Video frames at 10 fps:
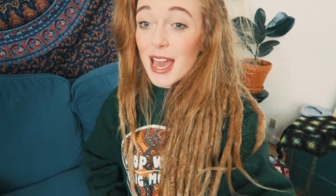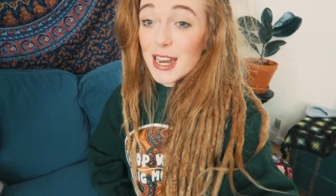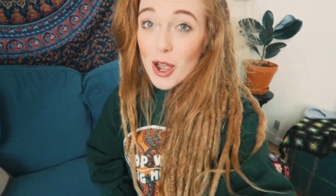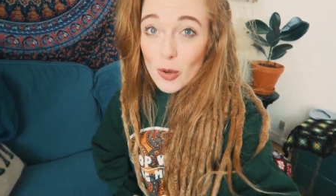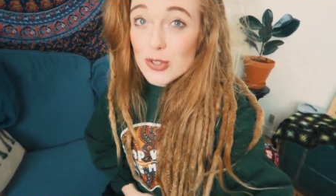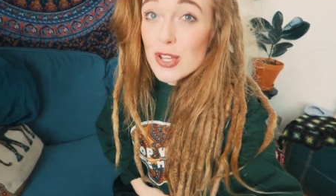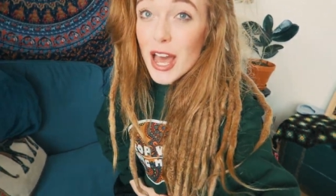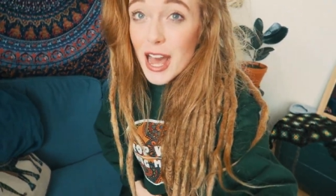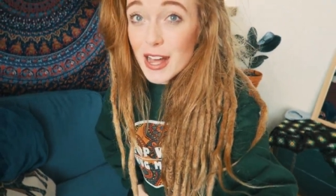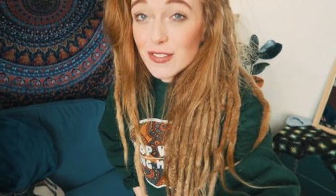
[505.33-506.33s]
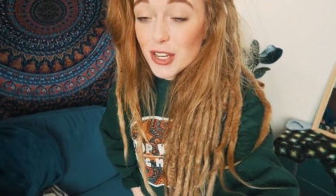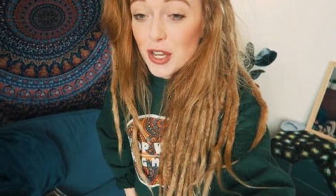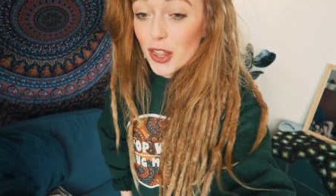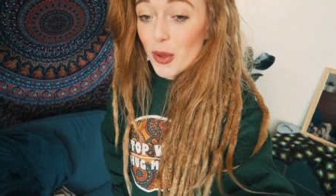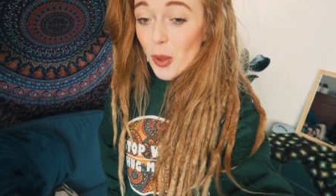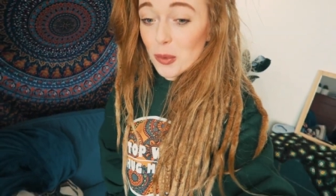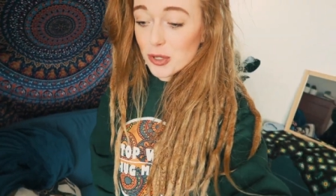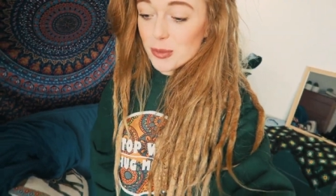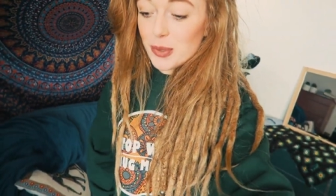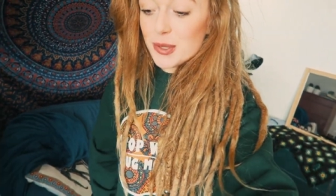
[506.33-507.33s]
And I also have another
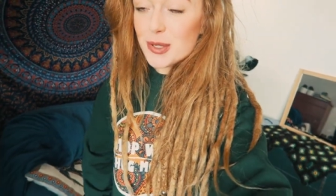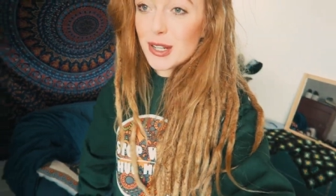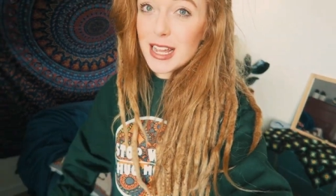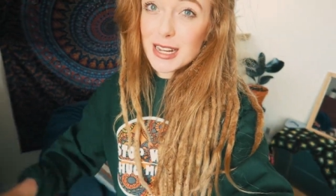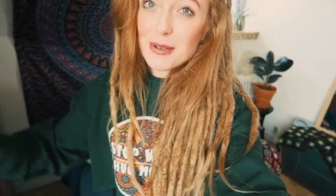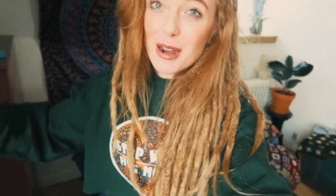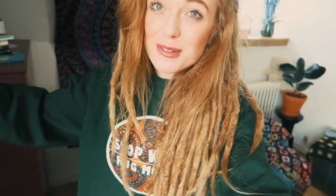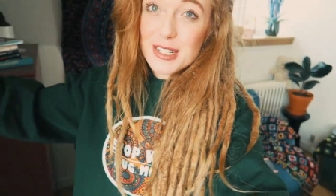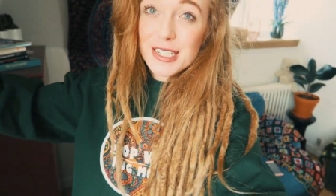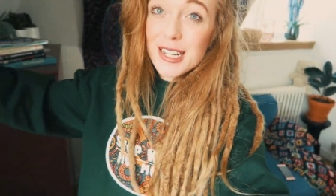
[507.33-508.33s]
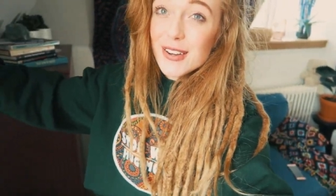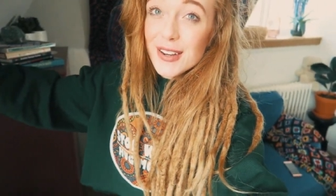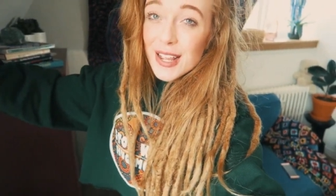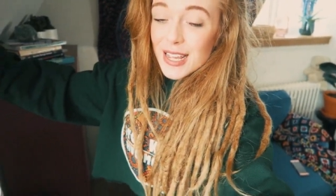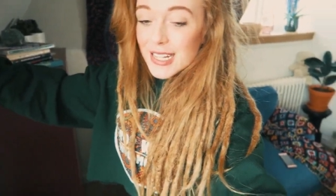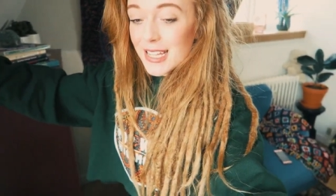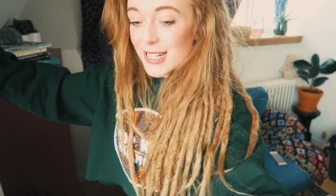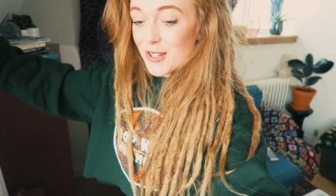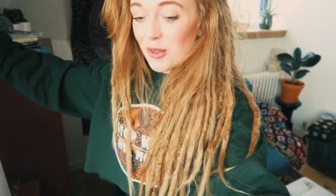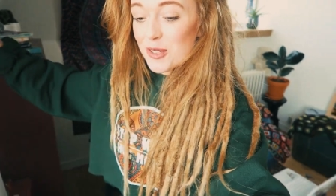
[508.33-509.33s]
old computer laying around in here
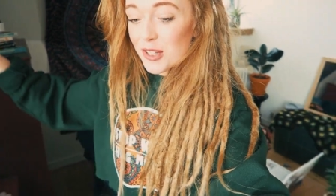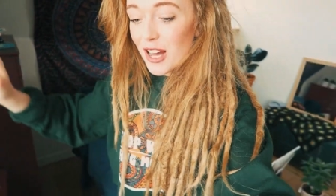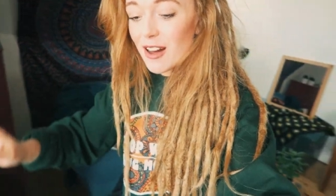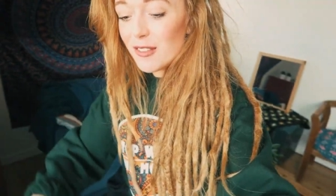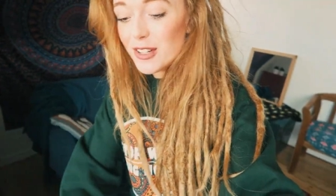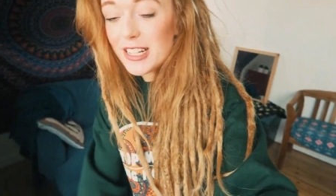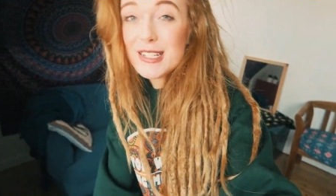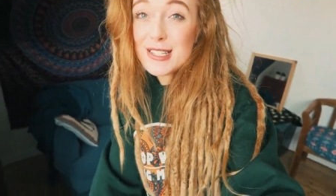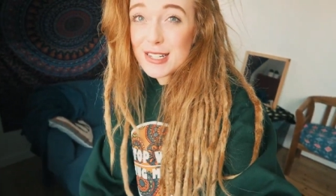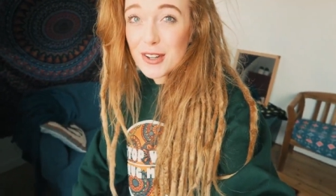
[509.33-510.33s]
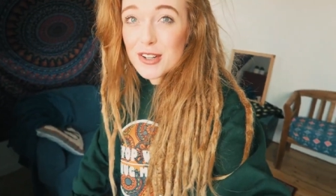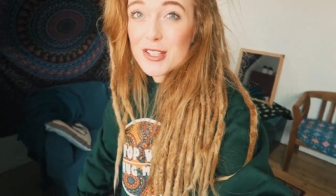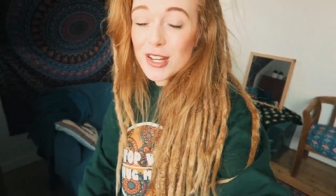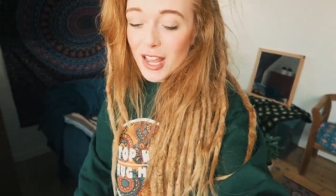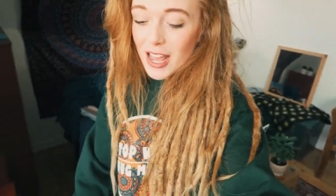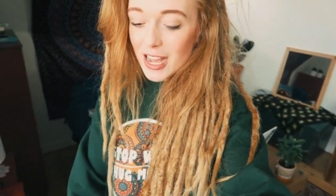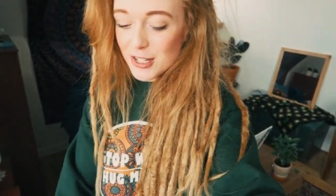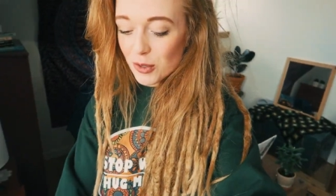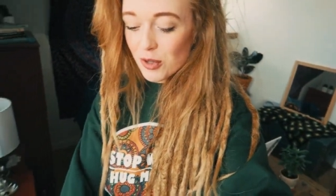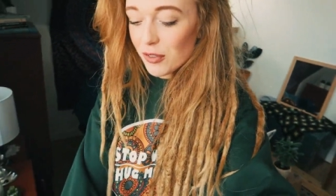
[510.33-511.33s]
that's also covered in stickers.
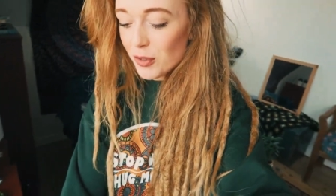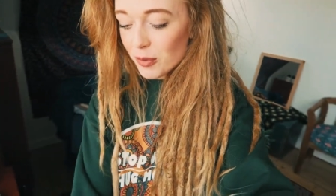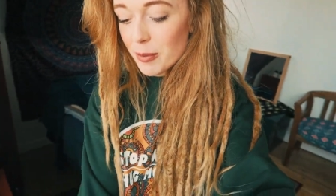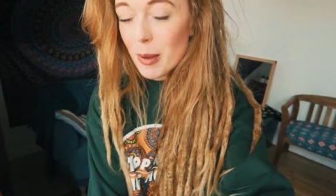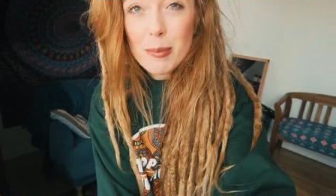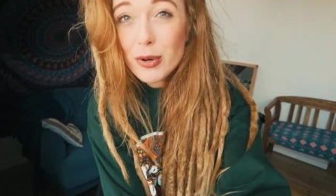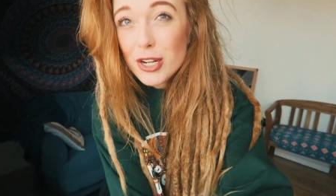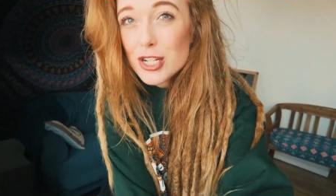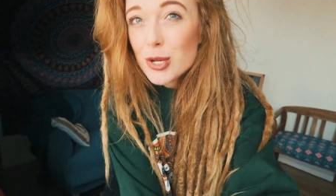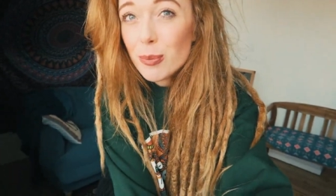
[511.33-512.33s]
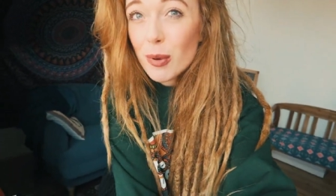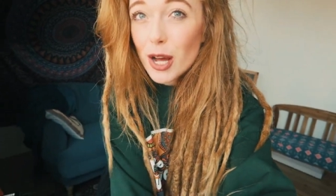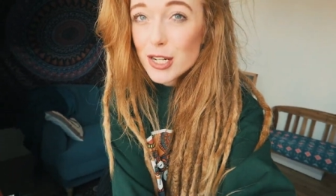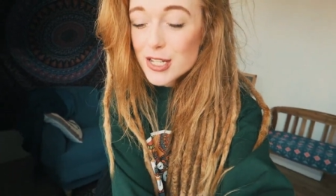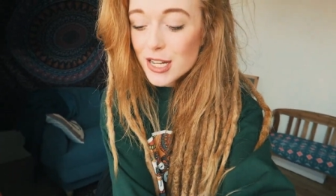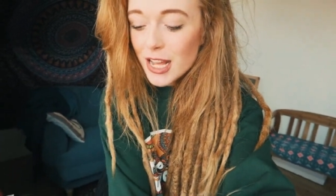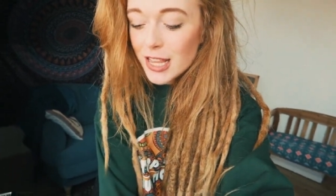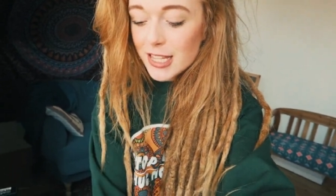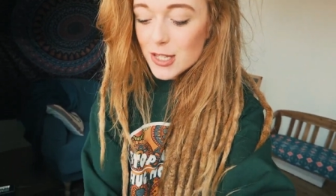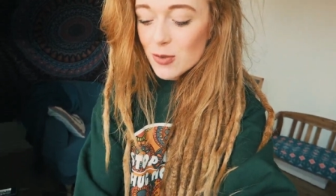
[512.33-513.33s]
I don't know if you remember it, but
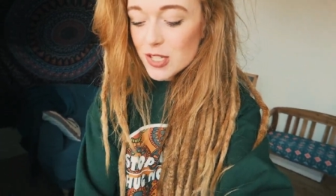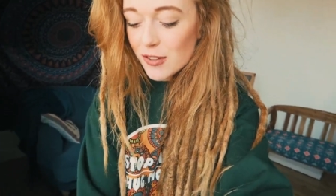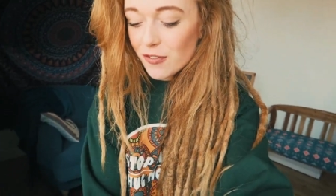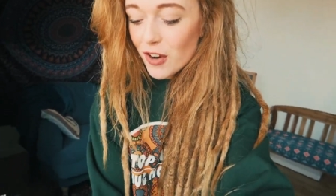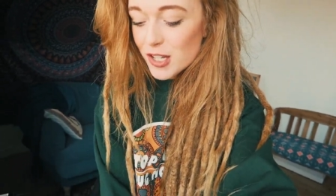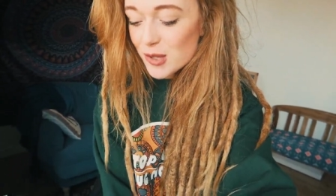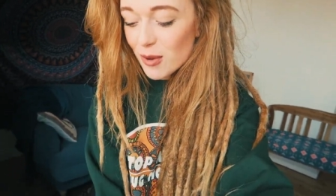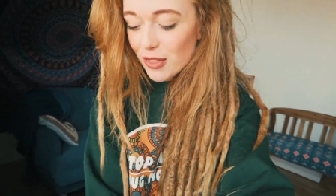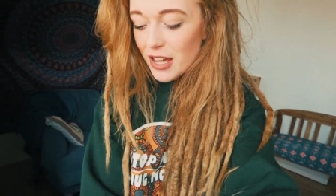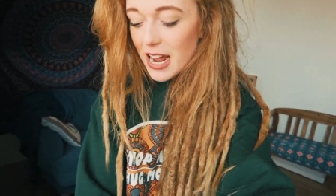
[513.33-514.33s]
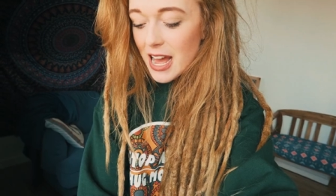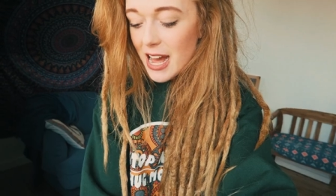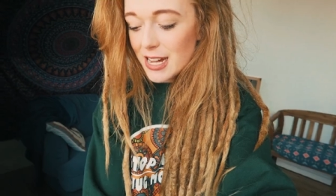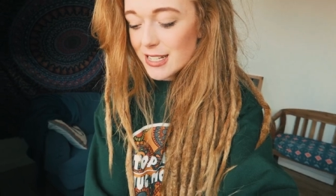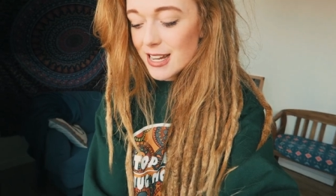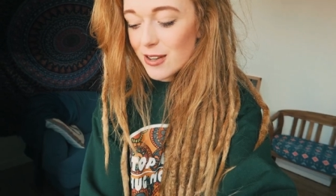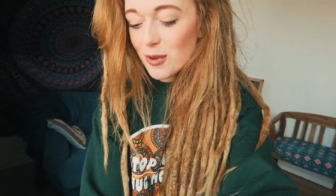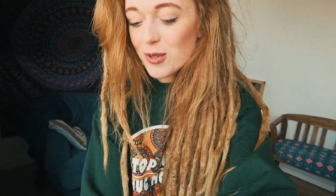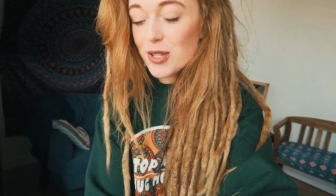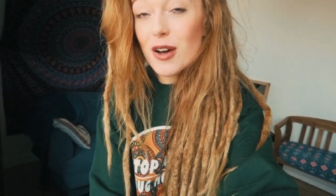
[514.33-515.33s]
this was the first one that I had. And
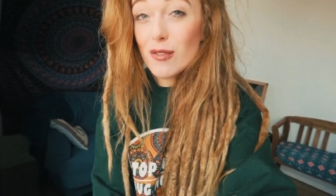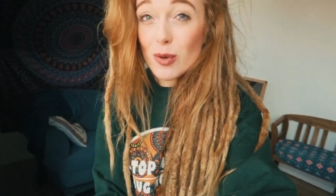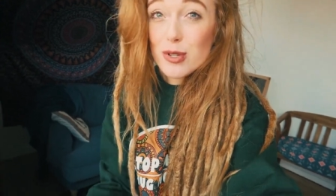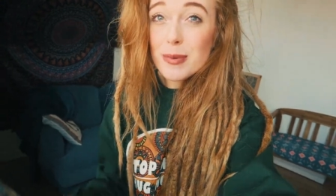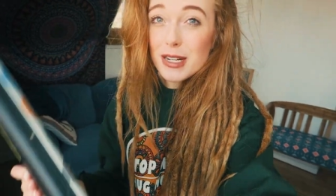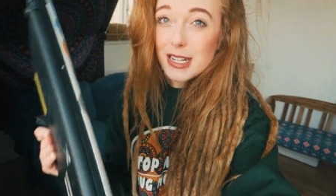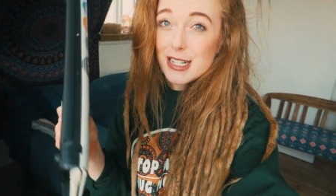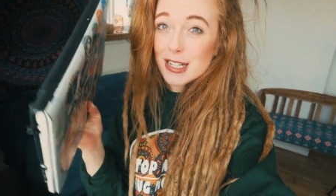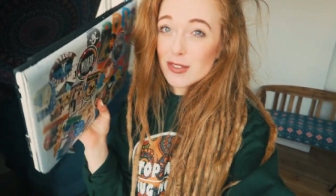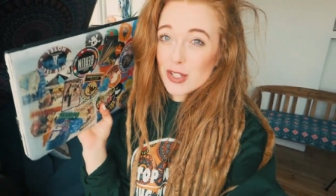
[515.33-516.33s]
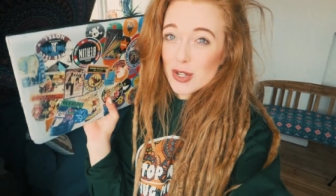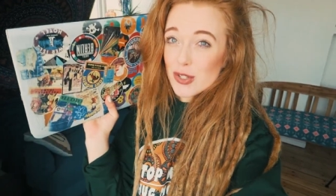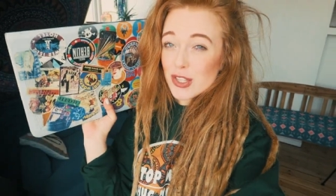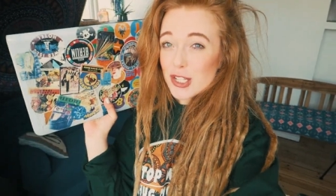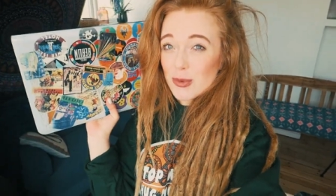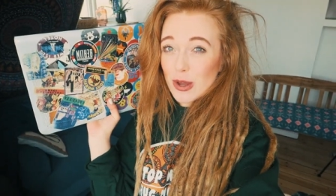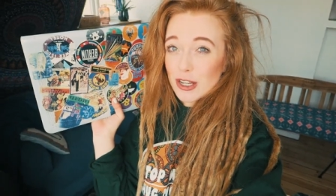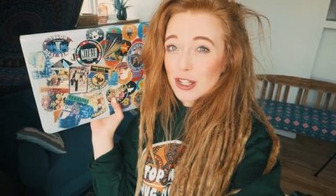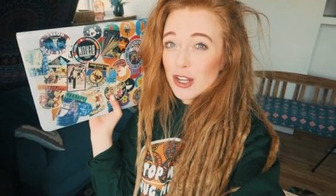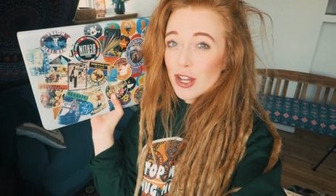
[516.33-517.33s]
also I've also been editing videos in this
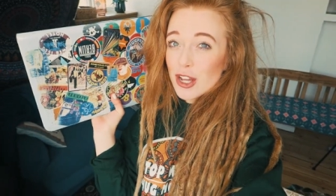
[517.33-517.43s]
one.